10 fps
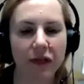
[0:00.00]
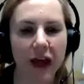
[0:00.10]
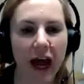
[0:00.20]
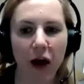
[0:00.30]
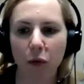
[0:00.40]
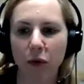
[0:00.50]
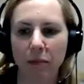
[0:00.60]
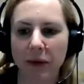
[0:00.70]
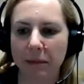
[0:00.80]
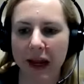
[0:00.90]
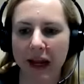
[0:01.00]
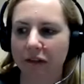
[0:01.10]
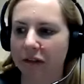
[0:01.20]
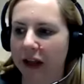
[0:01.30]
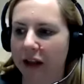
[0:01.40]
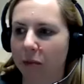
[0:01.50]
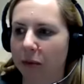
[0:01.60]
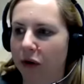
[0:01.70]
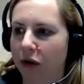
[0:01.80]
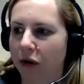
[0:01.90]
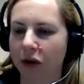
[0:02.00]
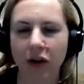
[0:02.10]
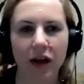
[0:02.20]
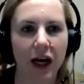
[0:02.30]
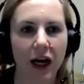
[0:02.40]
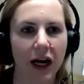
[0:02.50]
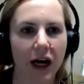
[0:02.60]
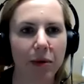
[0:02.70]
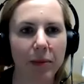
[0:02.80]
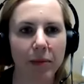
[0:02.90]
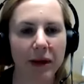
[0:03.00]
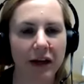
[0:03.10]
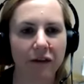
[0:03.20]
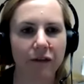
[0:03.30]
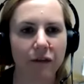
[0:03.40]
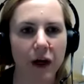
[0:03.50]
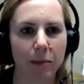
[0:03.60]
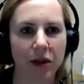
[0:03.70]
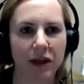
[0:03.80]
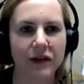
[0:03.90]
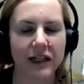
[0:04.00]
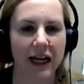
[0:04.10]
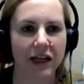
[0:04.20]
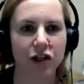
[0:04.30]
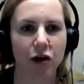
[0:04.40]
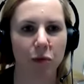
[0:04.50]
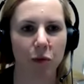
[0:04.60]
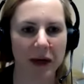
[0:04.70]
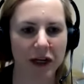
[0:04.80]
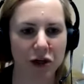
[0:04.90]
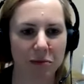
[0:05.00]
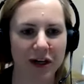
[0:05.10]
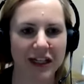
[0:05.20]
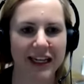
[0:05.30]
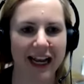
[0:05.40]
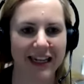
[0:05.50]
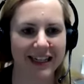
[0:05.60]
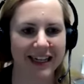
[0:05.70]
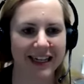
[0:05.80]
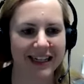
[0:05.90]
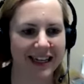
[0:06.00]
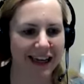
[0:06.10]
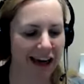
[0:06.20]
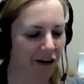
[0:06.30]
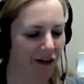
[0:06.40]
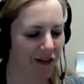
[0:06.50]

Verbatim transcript: That will be made available uh, probably in a couple of days. So we'll make sure Martine has that to send it out.